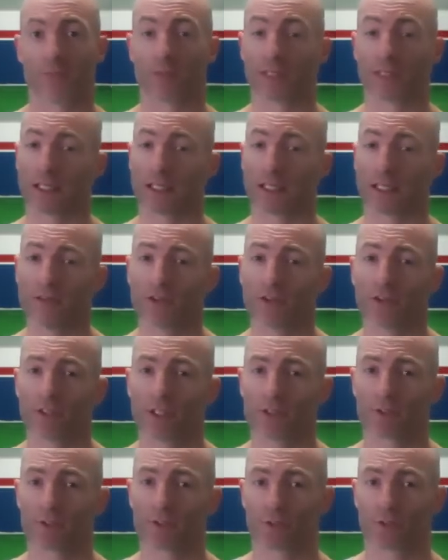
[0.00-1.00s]
but they give you good
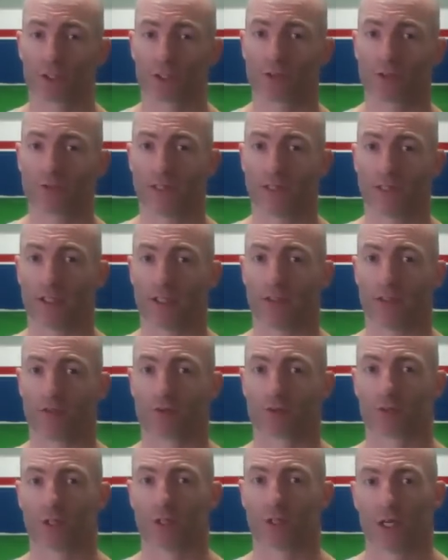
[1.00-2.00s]
instructional
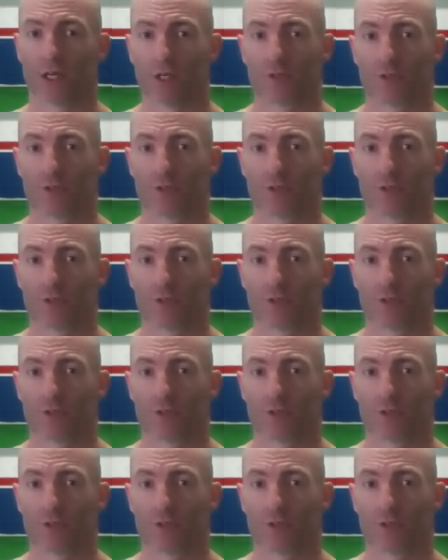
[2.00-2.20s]
videos